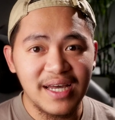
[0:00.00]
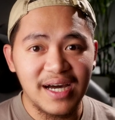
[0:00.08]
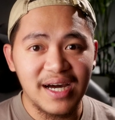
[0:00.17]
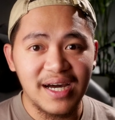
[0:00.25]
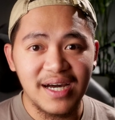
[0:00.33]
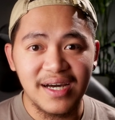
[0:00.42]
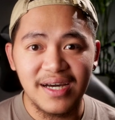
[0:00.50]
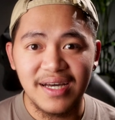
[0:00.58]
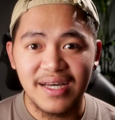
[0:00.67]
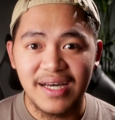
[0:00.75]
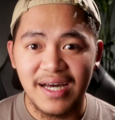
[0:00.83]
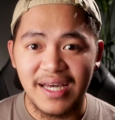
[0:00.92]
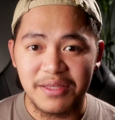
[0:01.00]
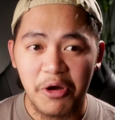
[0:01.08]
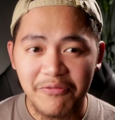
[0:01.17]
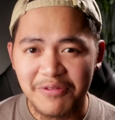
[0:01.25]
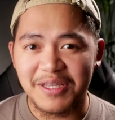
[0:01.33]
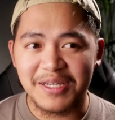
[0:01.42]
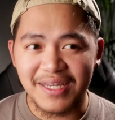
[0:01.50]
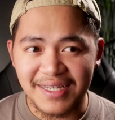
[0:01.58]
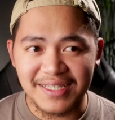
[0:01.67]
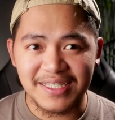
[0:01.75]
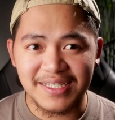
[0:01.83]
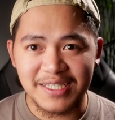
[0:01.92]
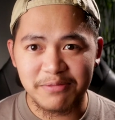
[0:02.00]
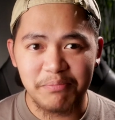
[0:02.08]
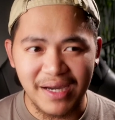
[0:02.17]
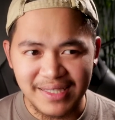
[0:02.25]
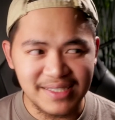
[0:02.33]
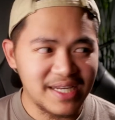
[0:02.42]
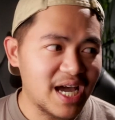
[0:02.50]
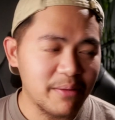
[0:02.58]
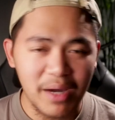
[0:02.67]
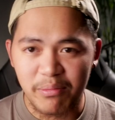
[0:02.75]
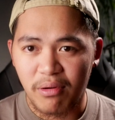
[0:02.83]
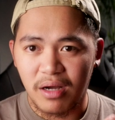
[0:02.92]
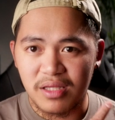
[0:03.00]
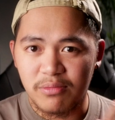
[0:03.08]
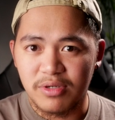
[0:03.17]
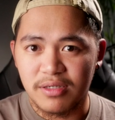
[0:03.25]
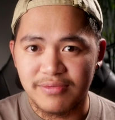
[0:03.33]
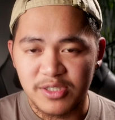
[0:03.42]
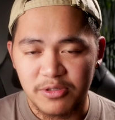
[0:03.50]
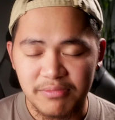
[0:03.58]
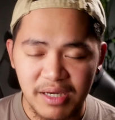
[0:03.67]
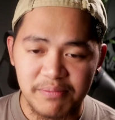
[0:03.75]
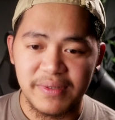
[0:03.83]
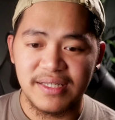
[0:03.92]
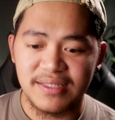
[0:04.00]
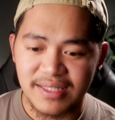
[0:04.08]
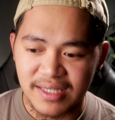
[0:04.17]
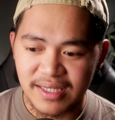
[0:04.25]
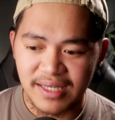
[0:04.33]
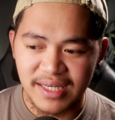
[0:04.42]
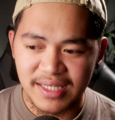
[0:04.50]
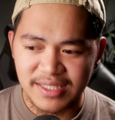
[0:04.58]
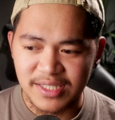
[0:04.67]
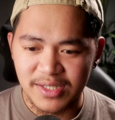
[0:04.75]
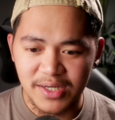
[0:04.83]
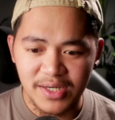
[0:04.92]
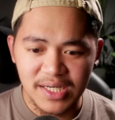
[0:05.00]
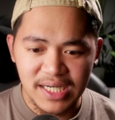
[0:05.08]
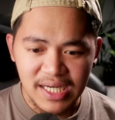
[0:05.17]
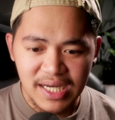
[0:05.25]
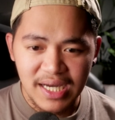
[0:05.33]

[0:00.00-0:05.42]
And hopefully it is, because by the time I probably would have sold my PC, and so